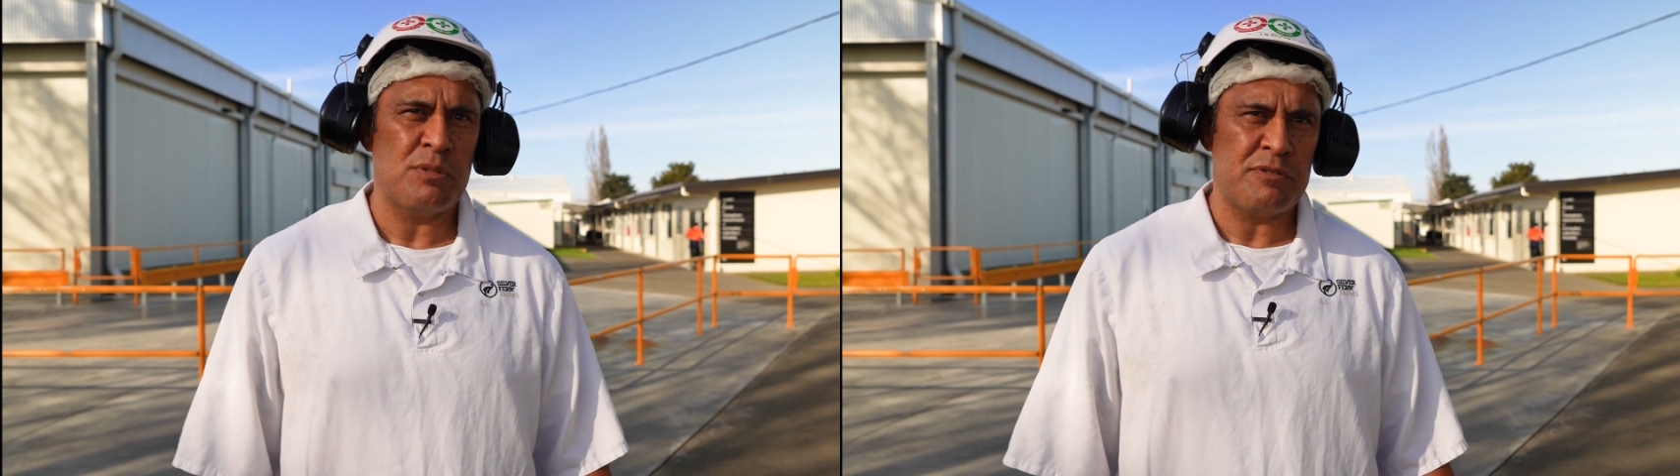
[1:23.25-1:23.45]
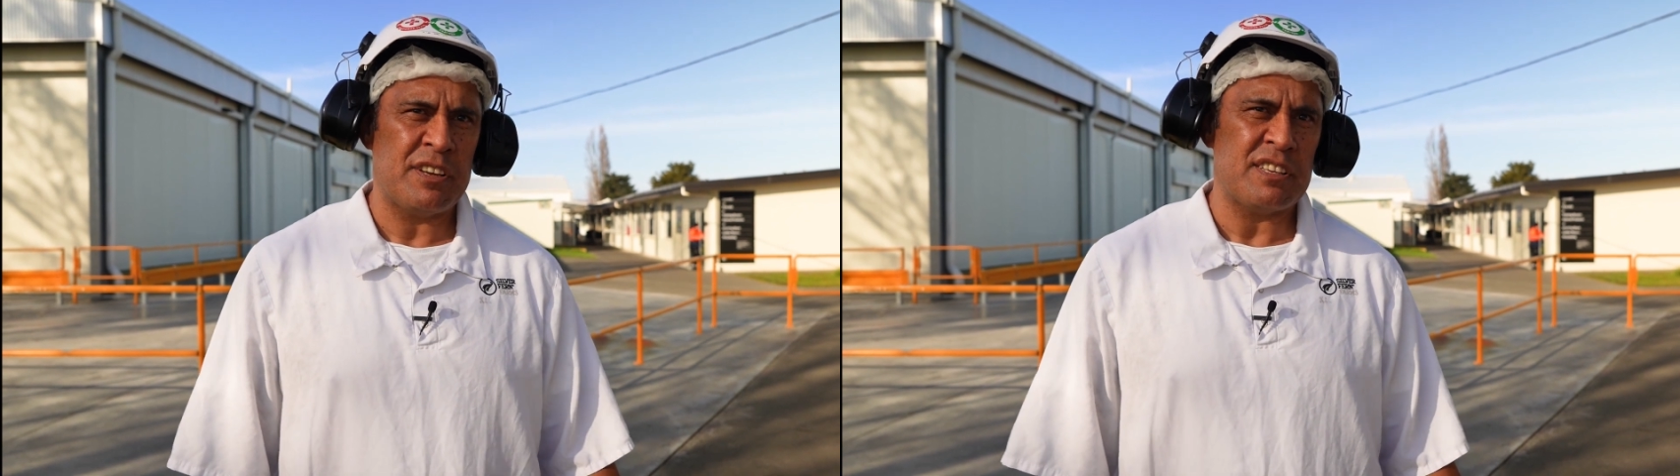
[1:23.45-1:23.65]

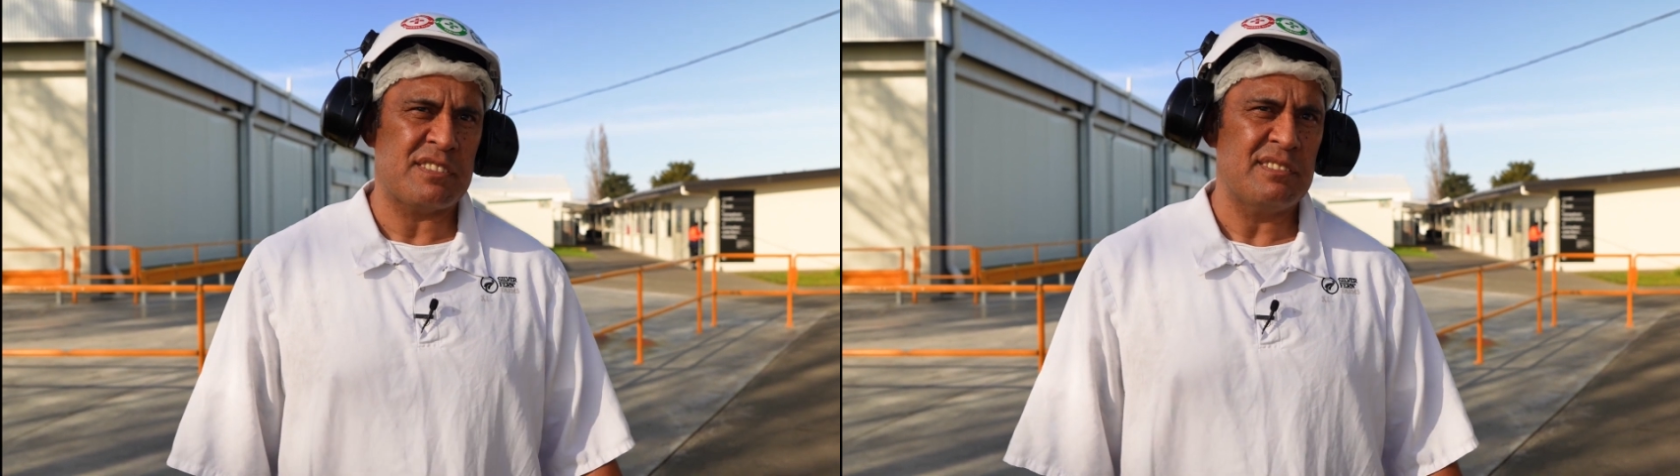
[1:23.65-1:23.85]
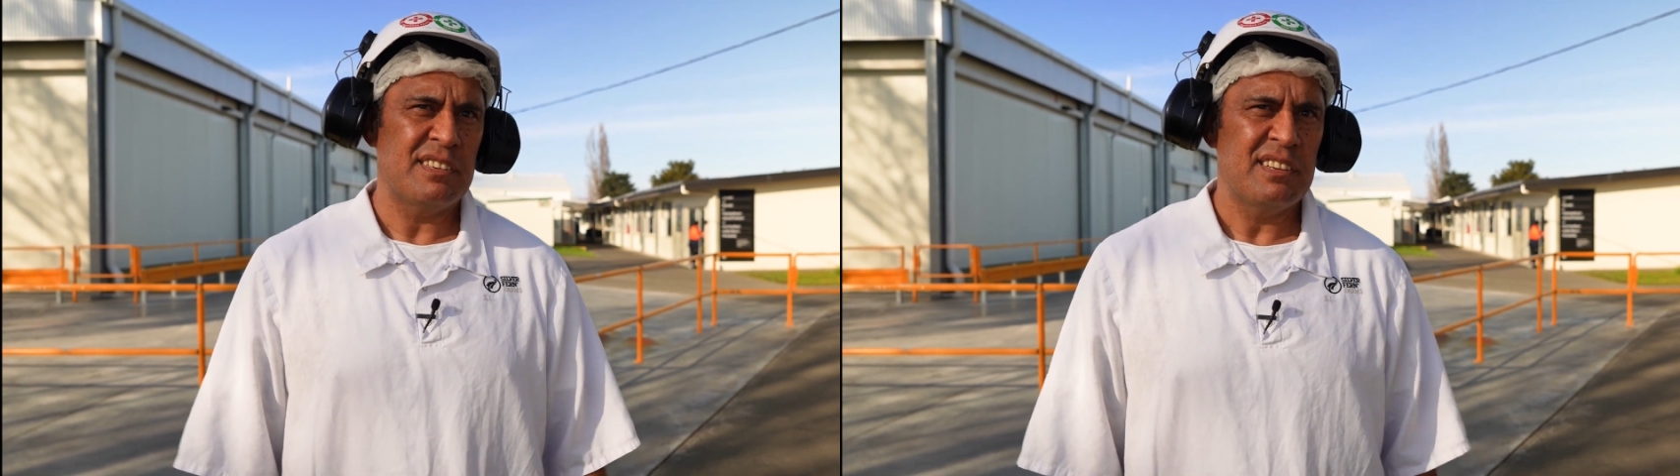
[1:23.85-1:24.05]

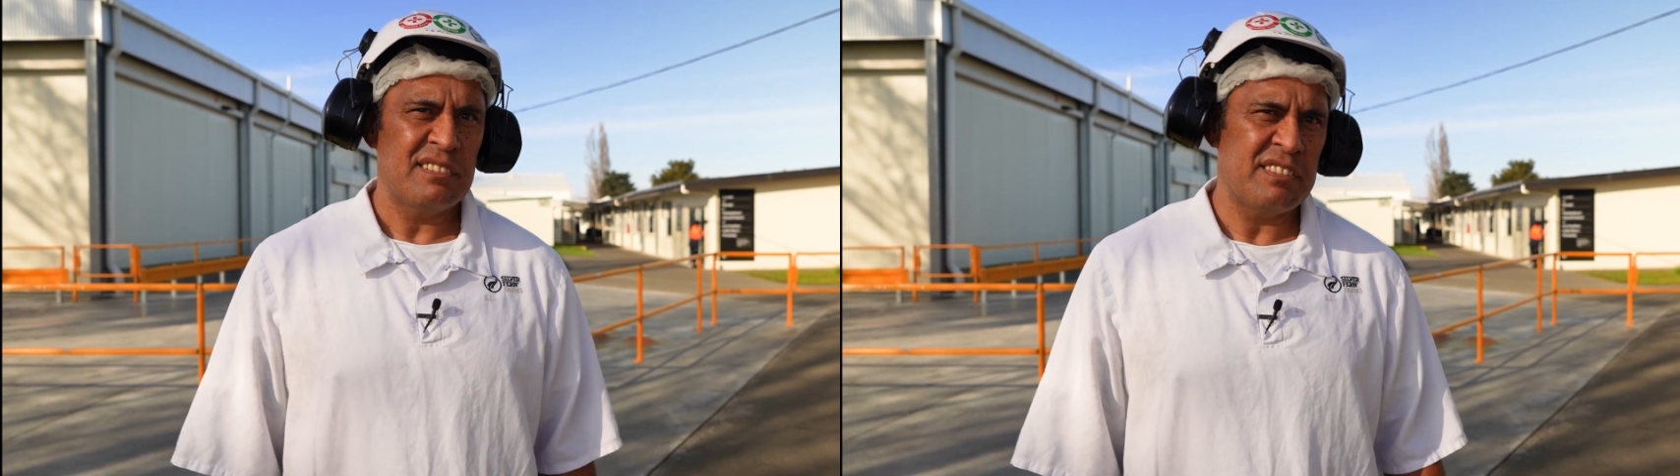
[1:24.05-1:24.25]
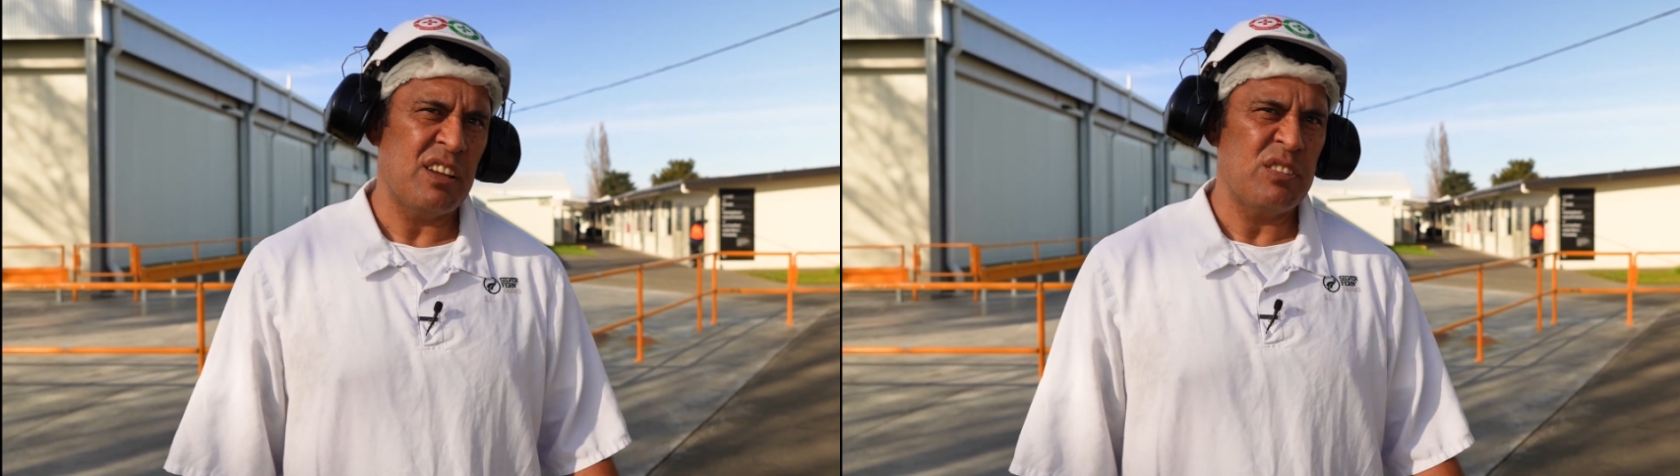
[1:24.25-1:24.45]
effects
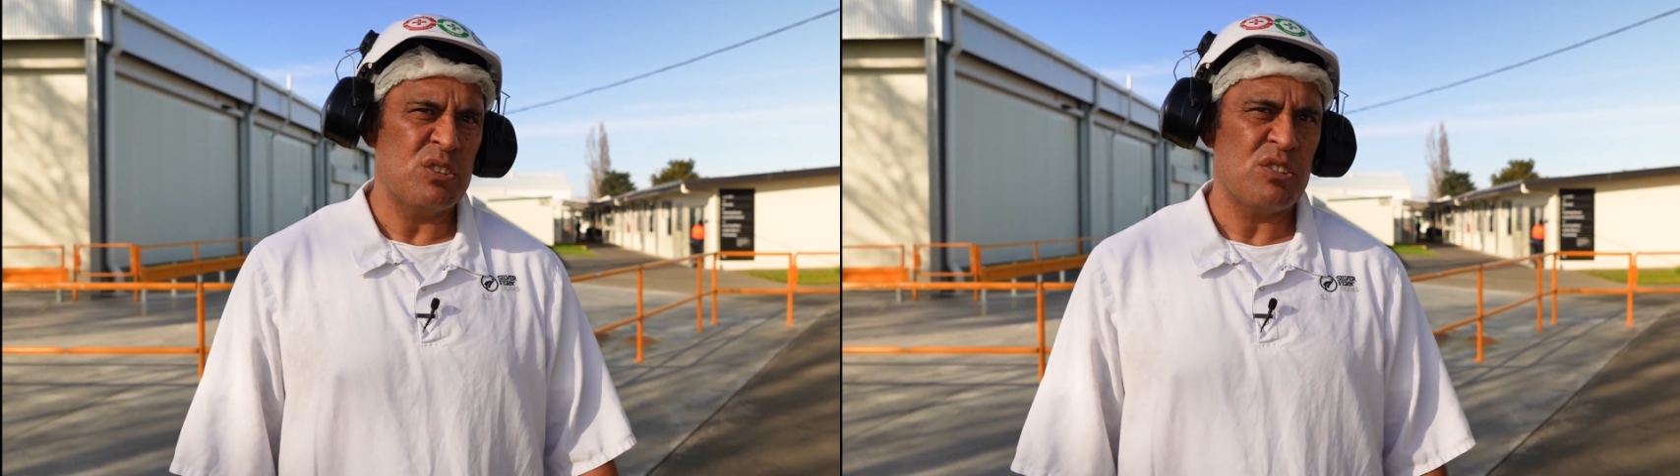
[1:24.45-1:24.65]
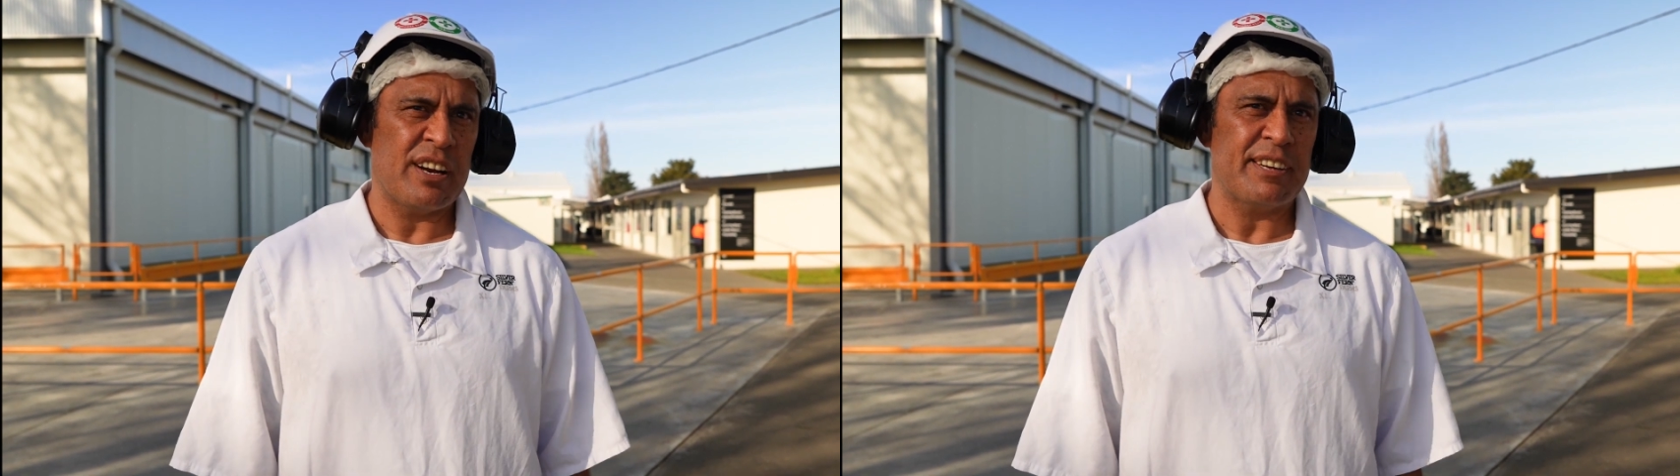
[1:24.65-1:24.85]
down the
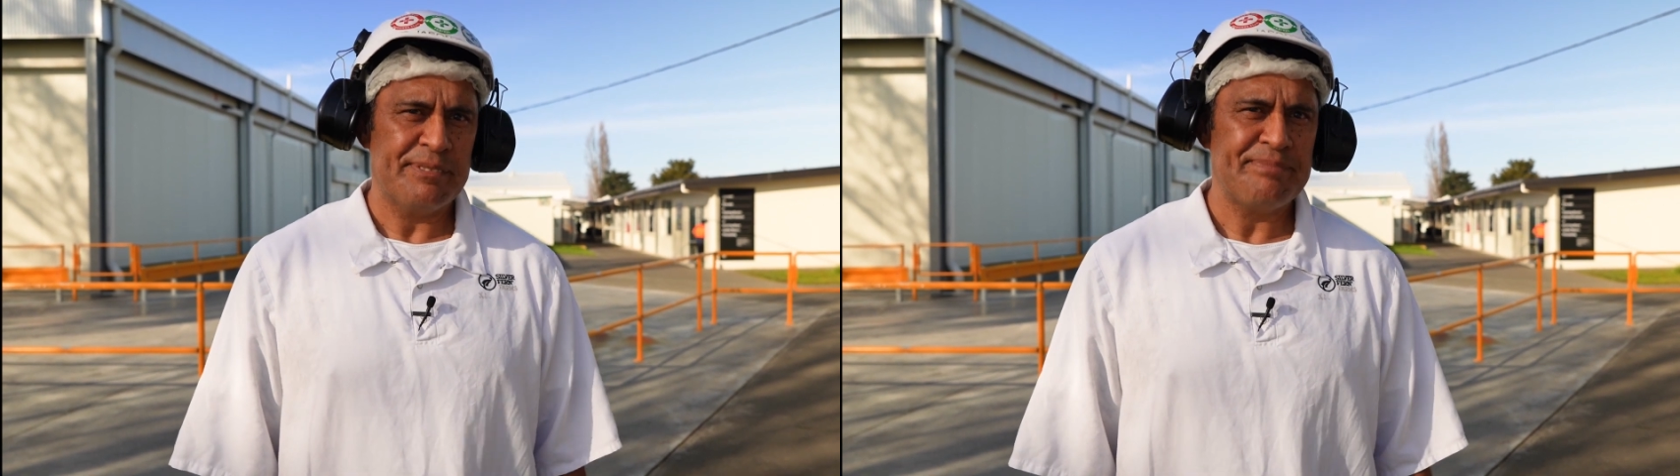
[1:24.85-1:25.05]
track.